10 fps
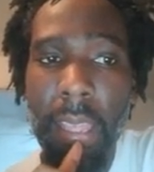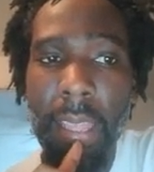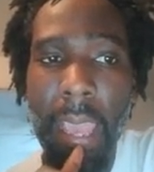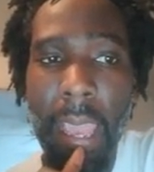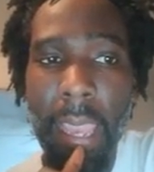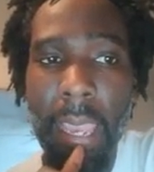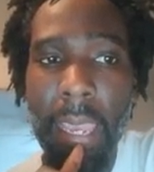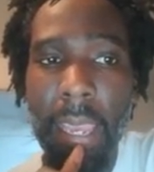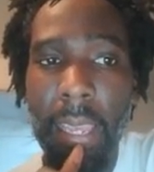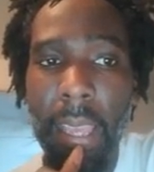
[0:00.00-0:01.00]

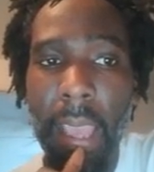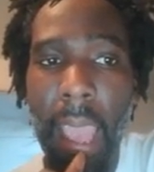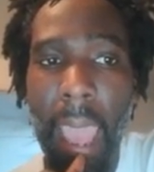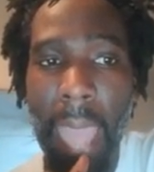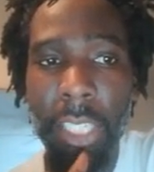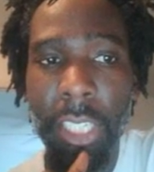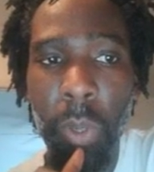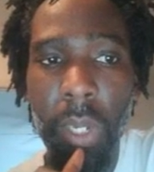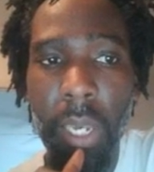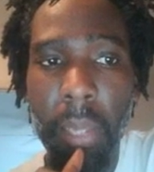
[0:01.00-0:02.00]
they
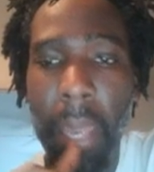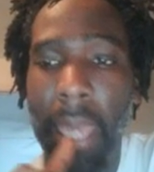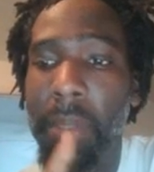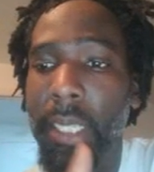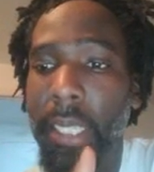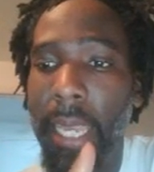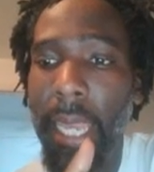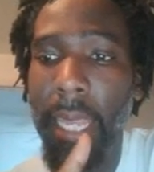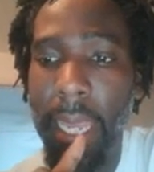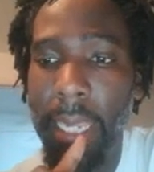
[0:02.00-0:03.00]
actually made a
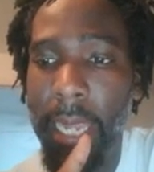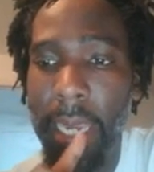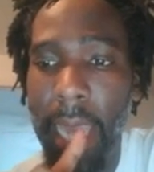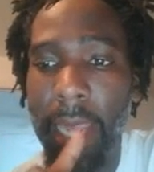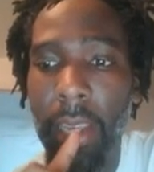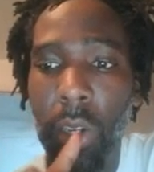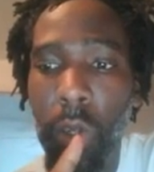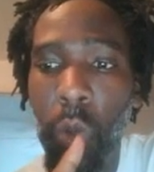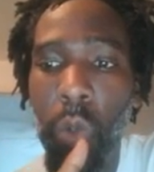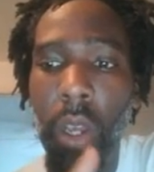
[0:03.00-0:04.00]
mistake and they did not
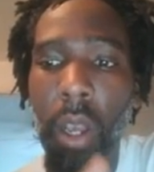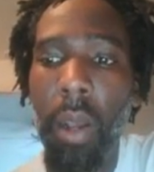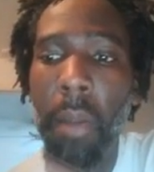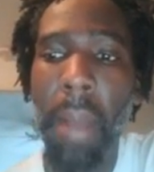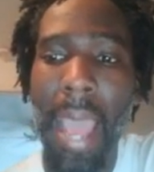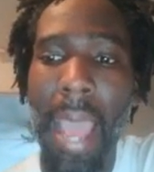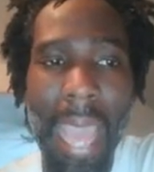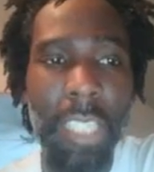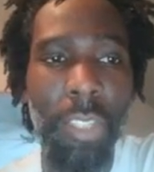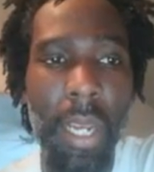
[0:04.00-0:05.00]
include my
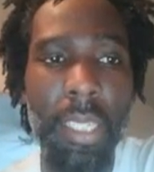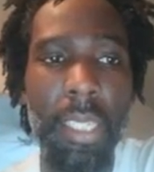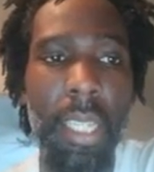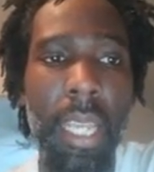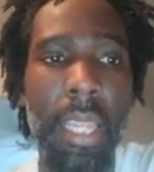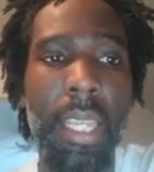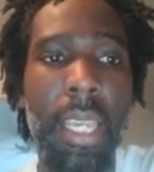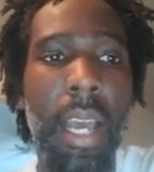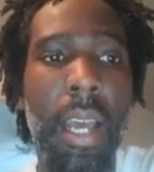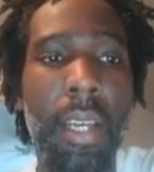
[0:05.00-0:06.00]
address in
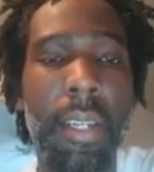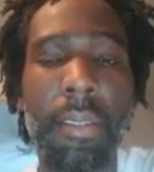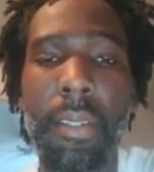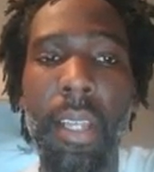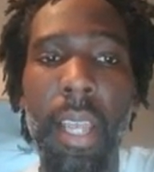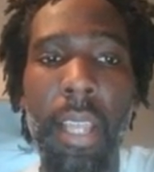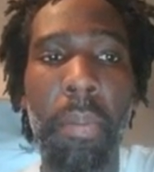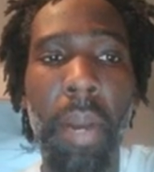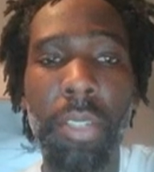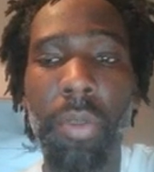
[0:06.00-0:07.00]

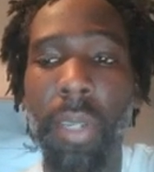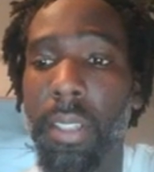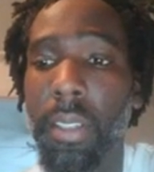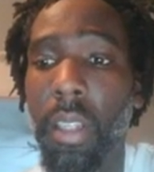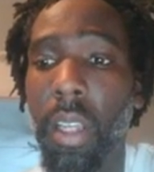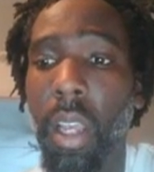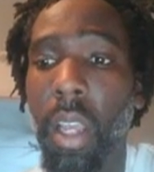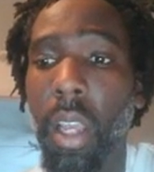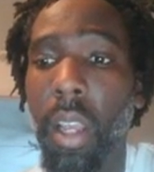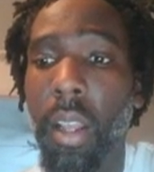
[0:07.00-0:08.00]
the press release.
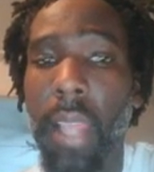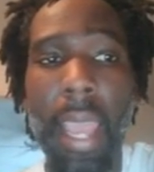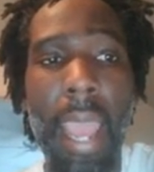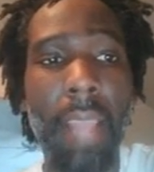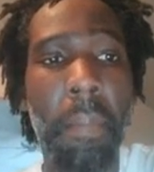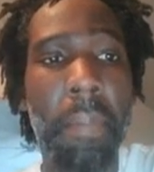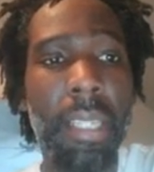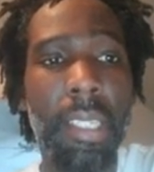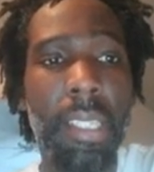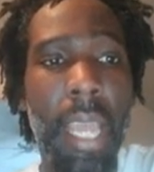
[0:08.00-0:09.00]
They had the
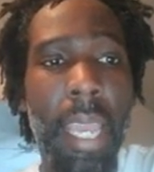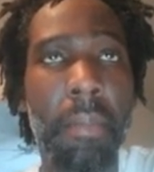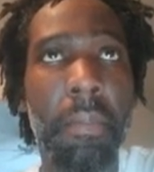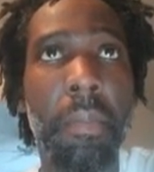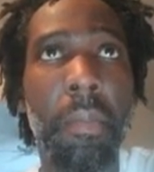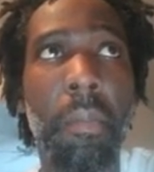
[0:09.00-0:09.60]
business name